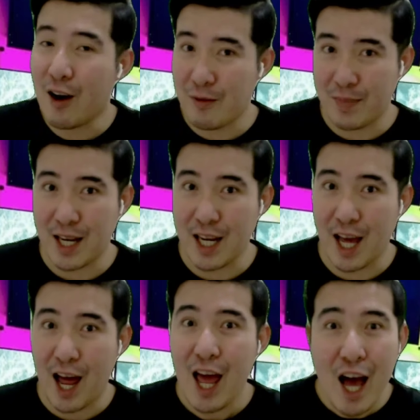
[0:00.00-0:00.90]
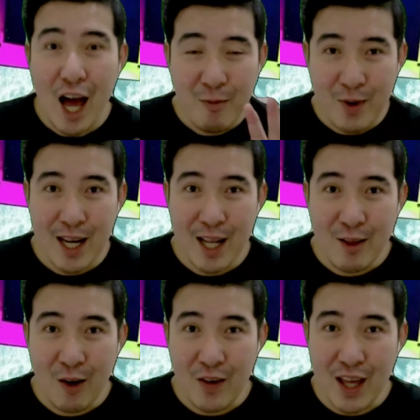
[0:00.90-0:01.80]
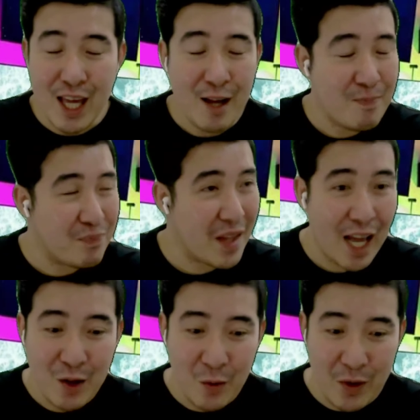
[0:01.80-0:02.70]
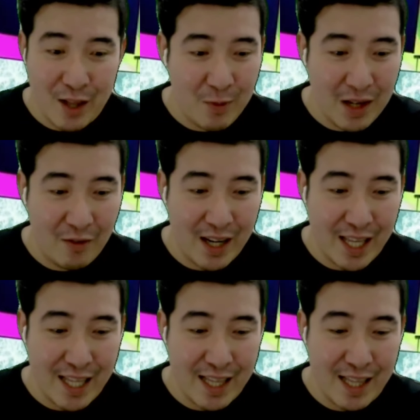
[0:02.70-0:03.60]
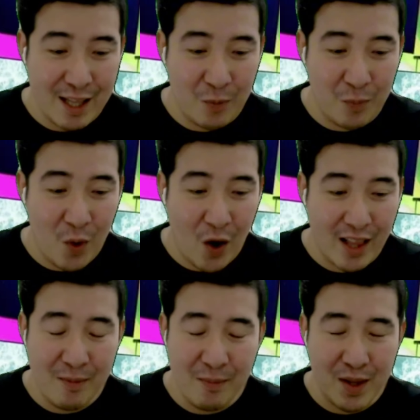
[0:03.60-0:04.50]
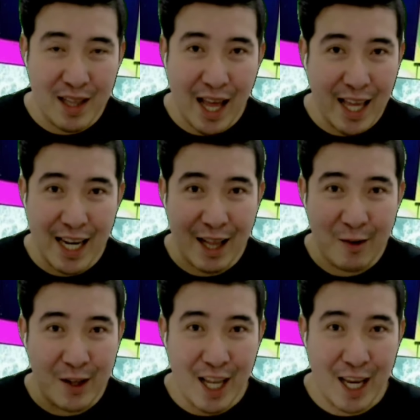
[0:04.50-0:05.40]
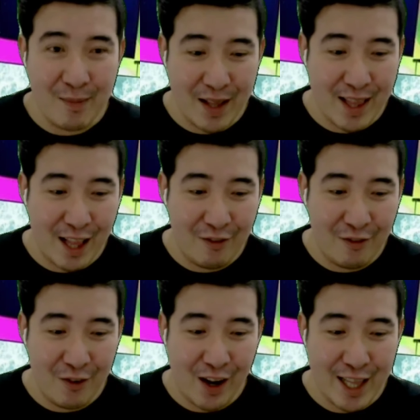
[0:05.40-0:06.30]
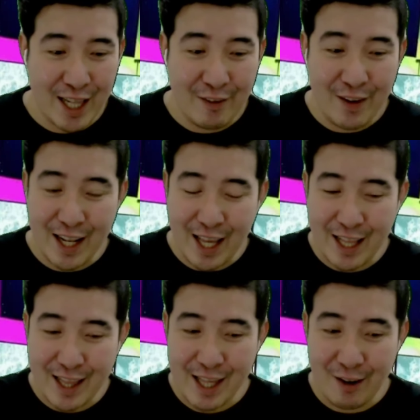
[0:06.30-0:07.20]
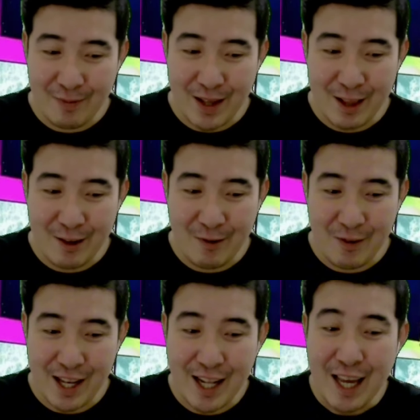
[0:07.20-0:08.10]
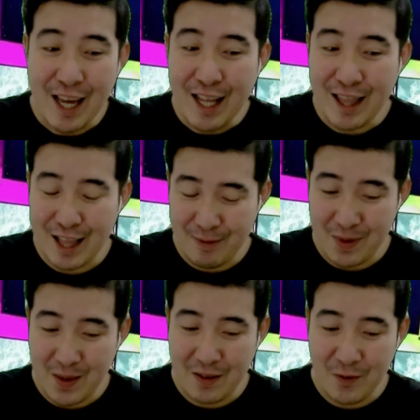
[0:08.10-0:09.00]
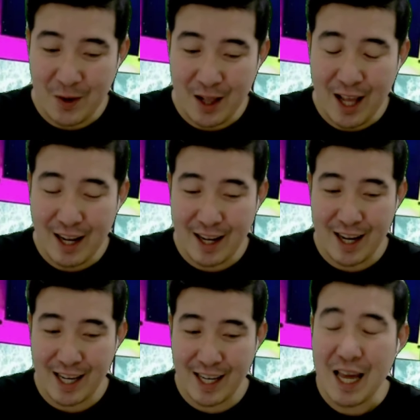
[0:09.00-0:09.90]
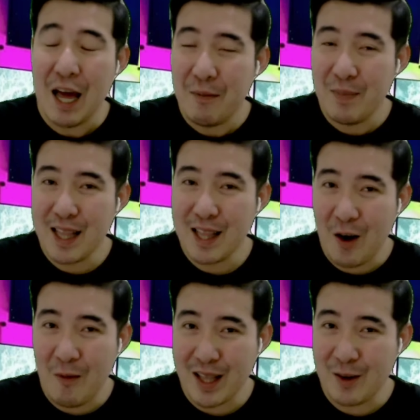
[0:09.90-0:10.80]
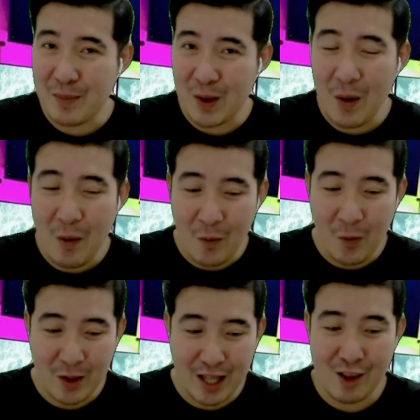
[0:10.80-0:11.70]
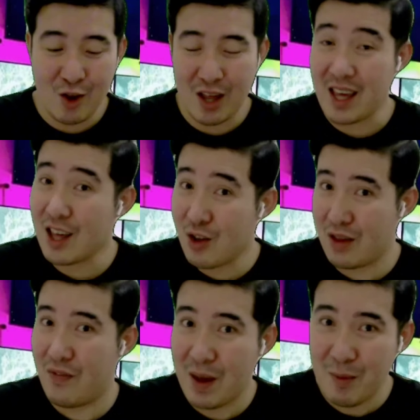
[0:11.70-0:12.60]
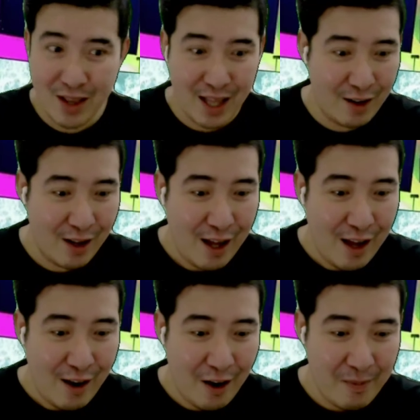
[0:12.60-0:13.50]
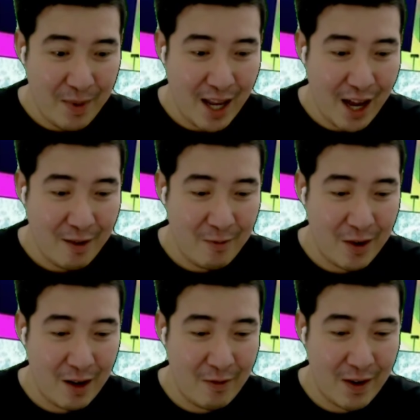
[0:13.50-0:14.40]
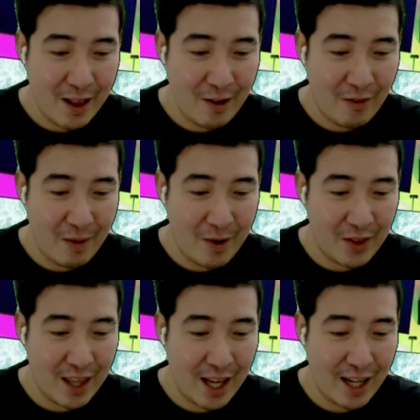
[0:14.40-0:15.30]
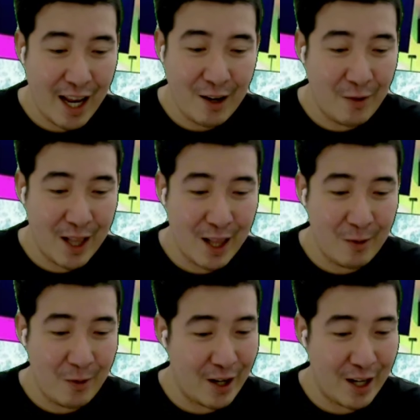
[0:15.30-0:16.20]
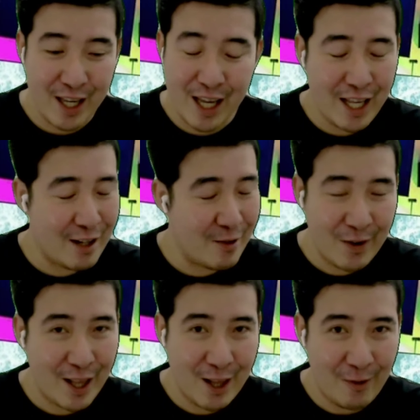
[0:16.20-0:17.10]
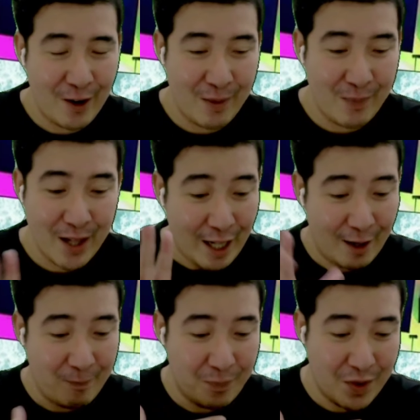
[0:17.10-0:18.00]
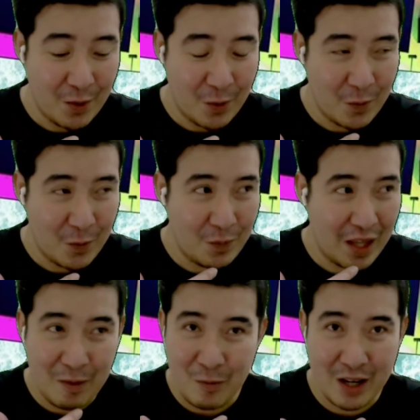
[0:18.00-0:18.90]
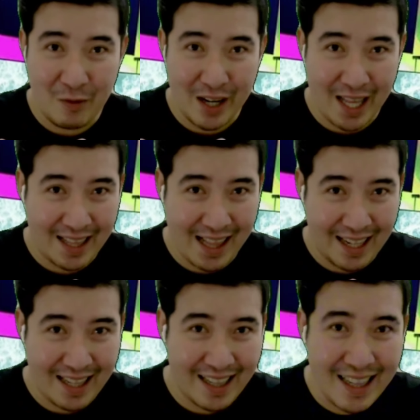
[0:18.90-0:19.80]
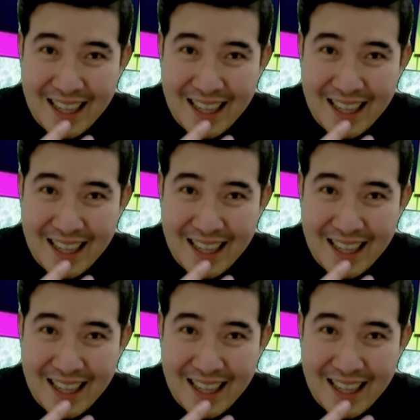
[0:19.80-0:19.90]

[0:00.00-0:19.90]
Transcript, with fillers: Armenia. I'm really sorry. I know it's really, really easy to pause, but I cannot contain myself right now. And I can see on my screen this beautiful lady. Please comment down below how old is she? Is she famous in Armenia? I'm really, really sorry about that. I know it's too early. I know it's too early, but you know, I'm really, really excited.